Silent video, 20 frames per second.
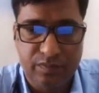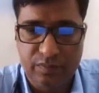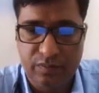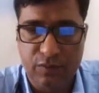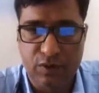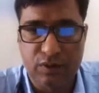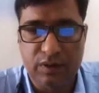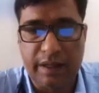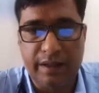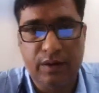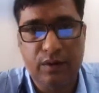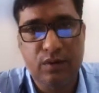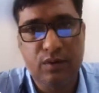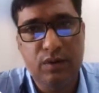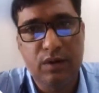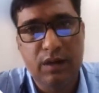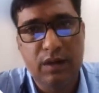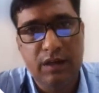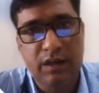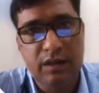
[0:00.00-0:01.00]
So thank
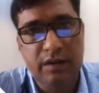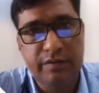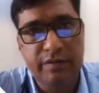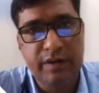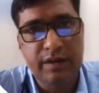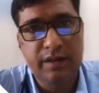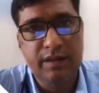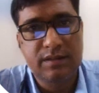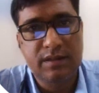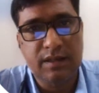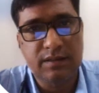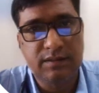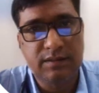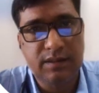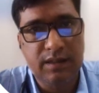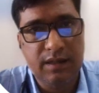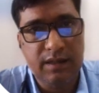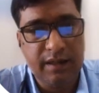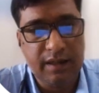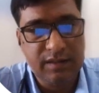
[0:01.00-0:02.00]
you. We will discuss
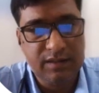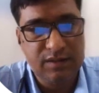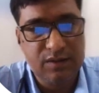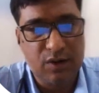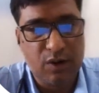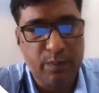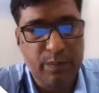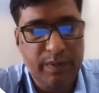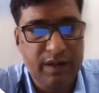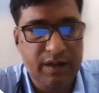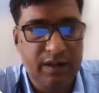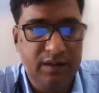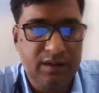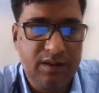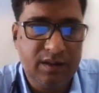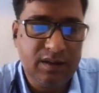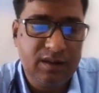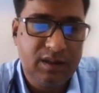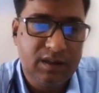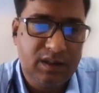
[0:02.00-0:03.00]
the next topic in
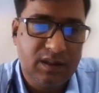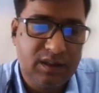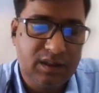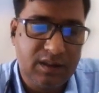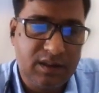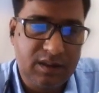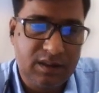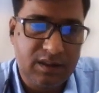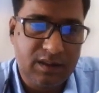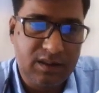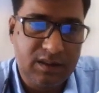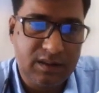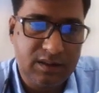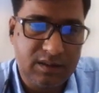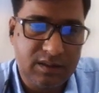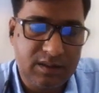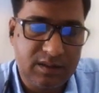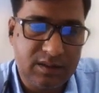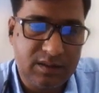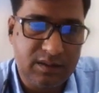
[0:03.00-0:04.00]

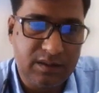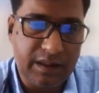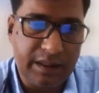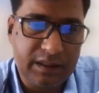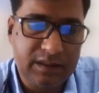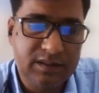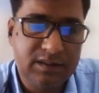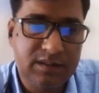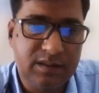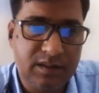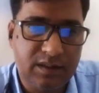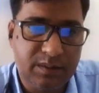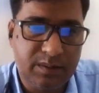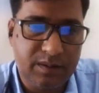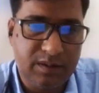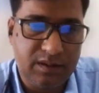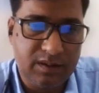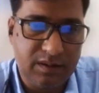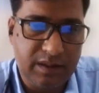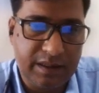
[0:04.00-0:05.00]
the next
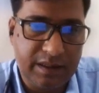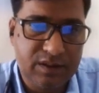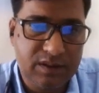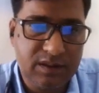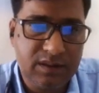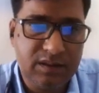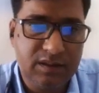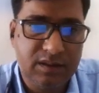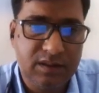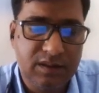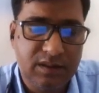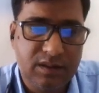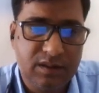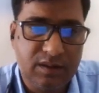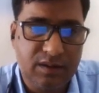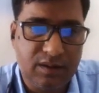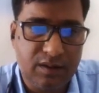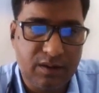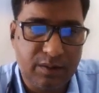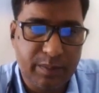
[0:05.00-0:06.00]
lecture
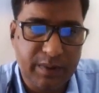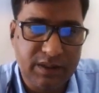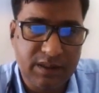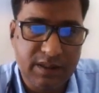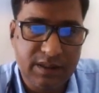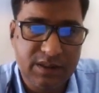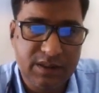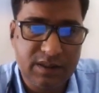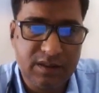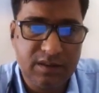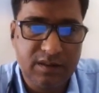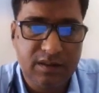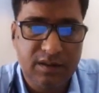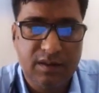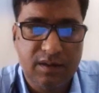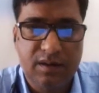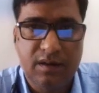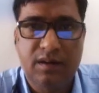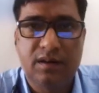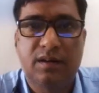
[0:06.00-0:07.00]
or
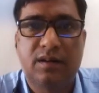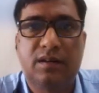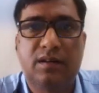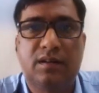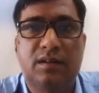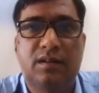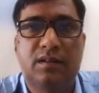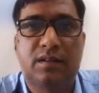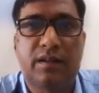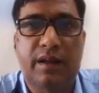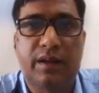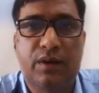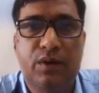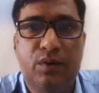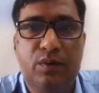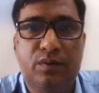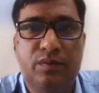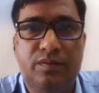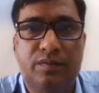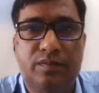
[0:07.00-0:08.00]
presentation. Thank you.